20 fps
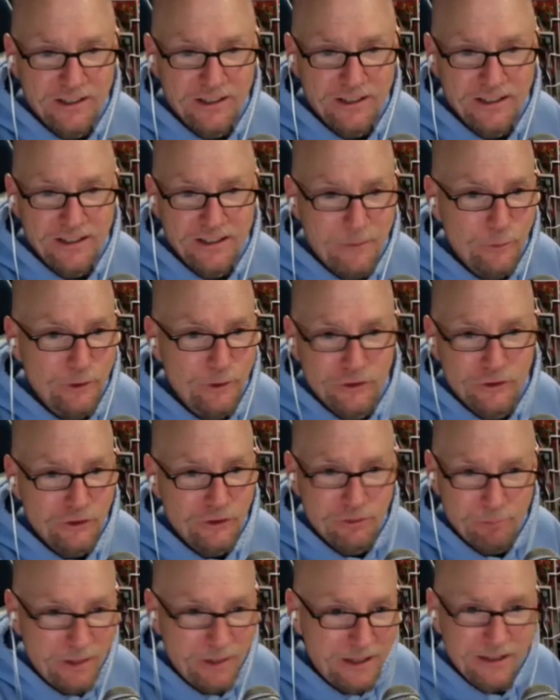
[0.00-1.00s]
the table and he's
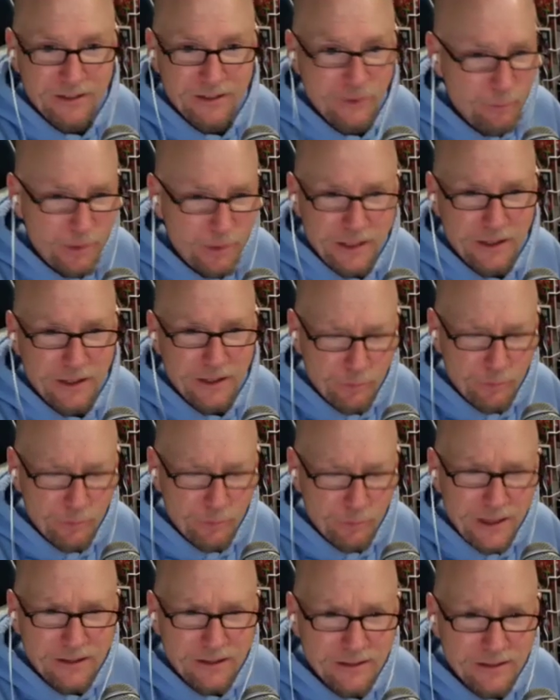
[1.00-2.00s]
just spinning and spinning and spinning.